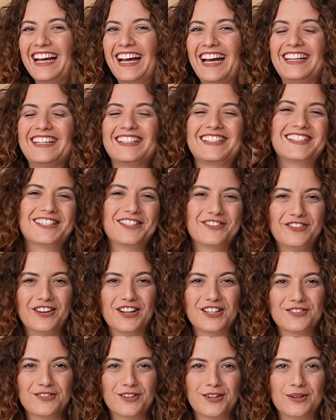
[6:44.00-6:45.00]
And this is the
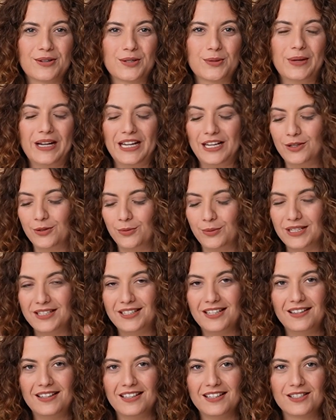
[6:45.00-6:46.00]
fast forward way. We
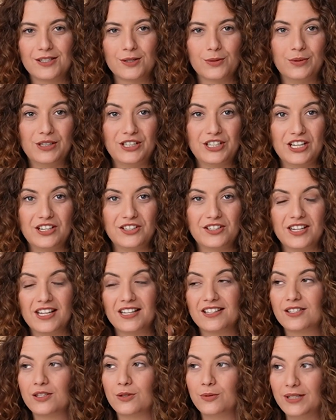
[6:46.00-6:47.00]
see things, we change
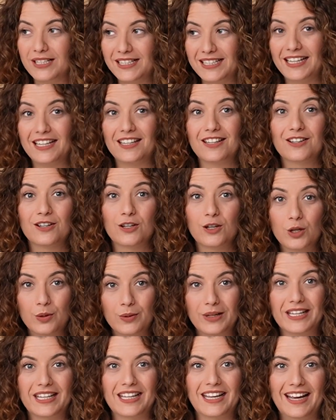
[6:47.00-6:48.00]
things, we take
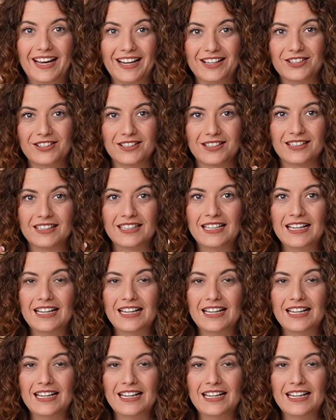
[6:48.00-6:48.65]
quick action.